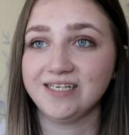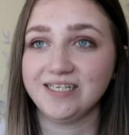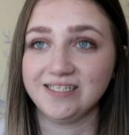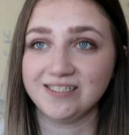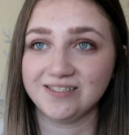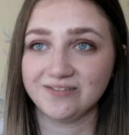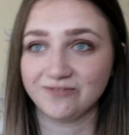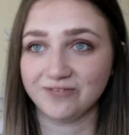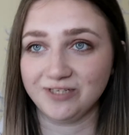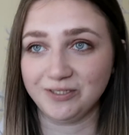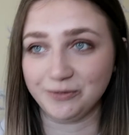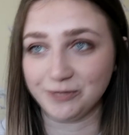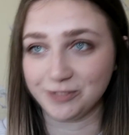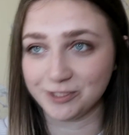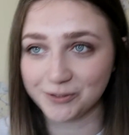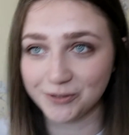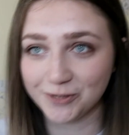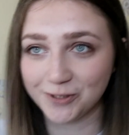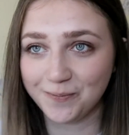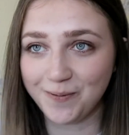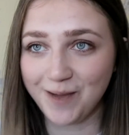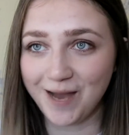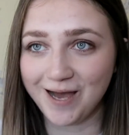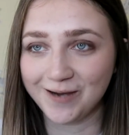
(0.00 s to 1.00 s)
he doesn't really want to
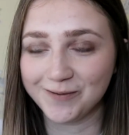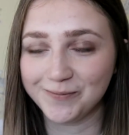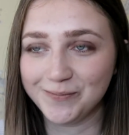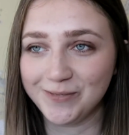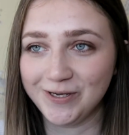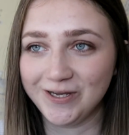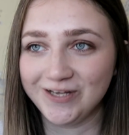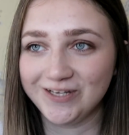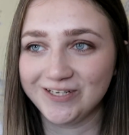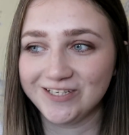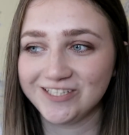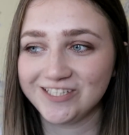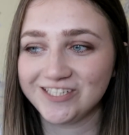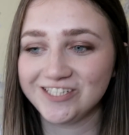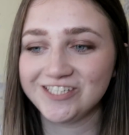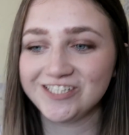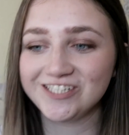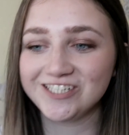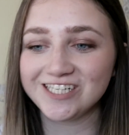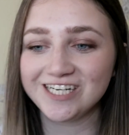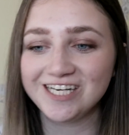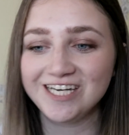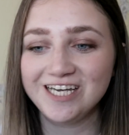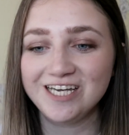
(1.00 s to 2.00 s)
talk about
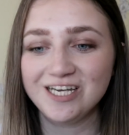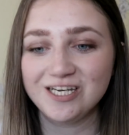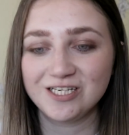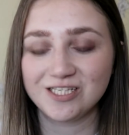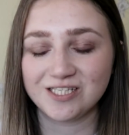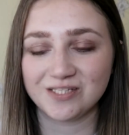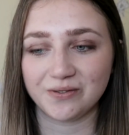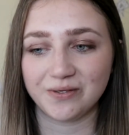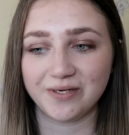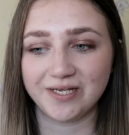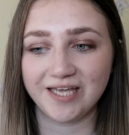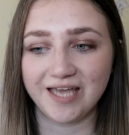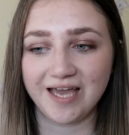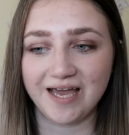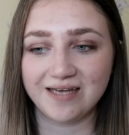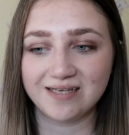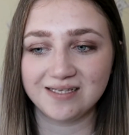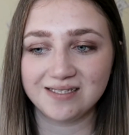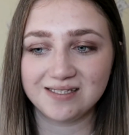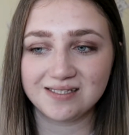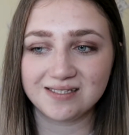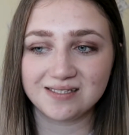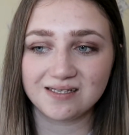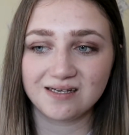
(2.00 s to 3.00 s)
much, so I
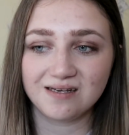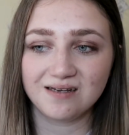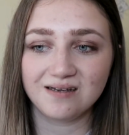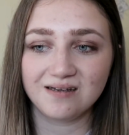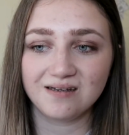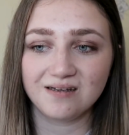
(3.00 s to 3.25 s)
guess